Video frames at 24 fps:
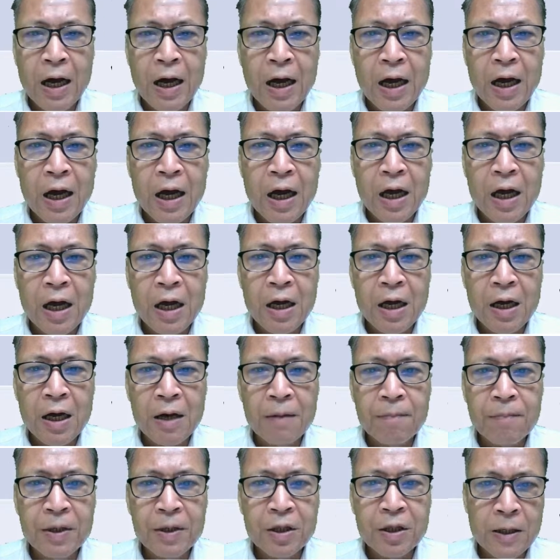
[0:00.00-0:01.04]

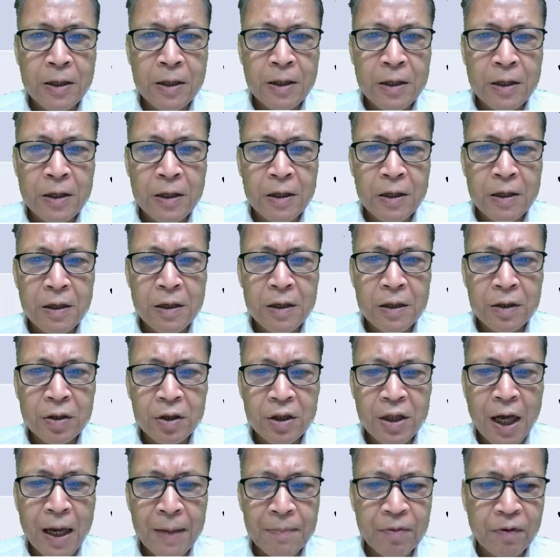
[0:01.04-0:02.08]
but the
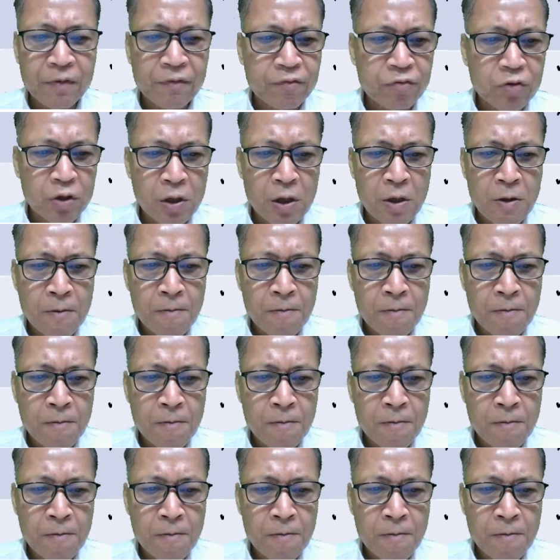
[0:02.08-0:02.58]
type of food